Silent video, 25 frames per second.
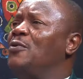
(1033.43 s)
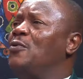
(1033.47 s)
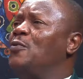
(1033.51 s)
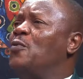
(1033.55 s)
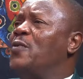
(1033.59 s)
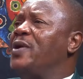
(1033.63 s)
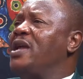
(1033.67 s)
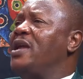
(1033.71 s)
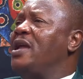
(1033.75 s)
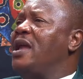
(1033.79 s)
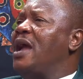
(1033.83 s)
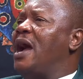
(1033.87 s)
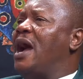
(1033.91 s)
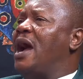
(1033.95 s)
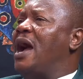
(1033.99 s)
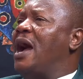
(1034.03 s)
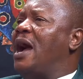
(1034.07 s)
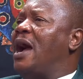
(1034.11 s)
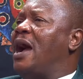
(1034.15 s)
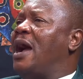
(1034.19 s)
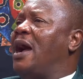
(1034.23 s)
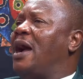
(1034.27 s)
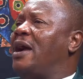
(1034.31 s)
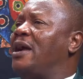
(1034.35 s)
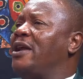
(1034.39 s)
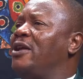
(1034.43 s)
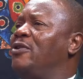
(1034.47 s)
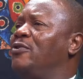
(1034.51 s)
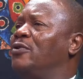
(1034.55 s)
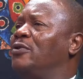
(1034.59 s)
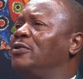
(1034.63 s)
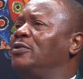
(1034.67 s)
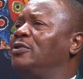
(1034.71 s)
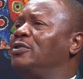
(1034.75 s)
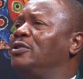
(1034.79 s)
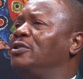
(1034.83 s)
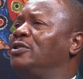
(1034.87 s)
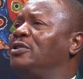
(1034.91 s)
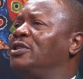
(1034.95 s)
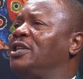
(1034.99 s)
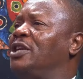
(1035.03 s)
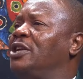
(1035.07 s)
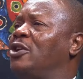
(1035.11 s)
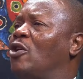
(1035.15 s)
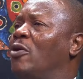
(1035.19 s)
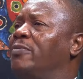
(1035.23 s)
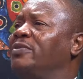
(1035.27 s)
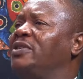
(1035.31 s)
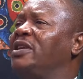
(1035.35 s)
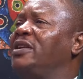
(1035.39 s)
We are, you know, the
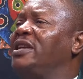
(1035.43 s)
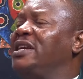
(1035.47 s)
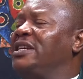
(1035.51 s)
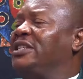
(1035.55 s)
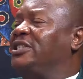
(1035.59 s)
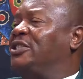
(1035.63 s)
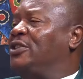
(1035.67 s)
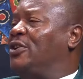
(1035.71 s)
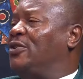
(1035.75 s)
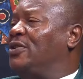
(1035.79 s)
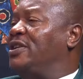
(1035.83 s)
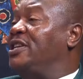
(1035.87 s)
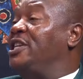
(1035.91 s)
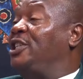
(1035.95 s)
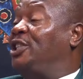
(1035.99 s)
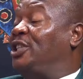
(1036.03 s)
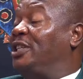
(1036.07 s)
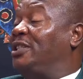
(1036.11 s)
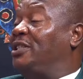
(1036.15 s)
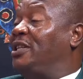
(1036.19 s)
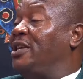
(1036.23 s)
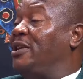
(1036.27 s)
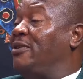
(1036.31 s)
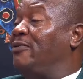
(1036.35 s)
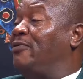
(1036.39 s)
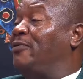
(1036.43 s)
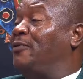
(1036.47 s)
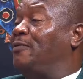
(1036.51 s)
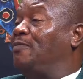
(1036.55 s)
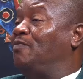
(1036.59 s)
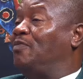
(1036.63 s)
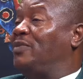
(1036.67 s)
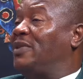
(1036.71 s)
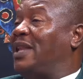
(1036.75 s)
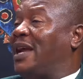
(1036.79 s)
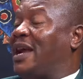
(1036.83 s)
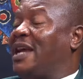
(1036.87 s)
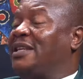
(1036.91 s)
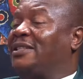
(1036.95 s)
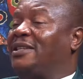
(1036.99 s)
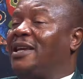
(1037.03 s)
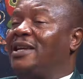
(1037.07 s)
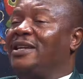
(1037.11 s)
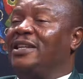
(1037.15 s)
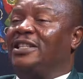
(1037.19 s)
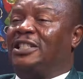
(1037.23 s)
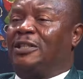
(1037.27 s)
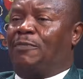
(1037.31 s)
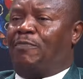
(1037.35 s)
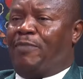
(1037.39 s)
community liaison initiative, like I
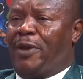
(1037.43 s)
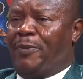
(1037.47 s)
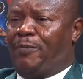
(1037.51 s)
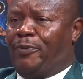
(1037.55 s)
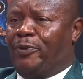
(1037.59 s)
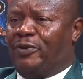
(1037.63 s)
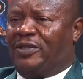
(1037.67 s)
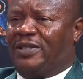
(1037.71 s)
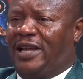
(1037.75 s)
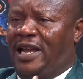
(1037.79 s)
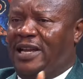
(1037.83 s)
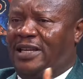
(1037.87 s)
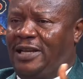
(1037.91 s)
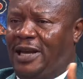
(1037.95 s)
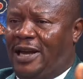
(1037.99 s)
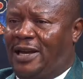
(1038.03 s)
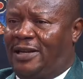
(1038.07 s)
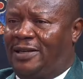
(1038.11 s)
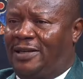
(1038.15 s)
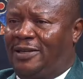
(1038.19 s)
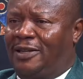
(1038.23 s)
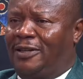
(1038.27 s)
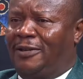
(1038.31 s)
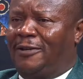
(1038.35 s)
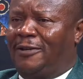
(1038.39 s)
said, is people-centered.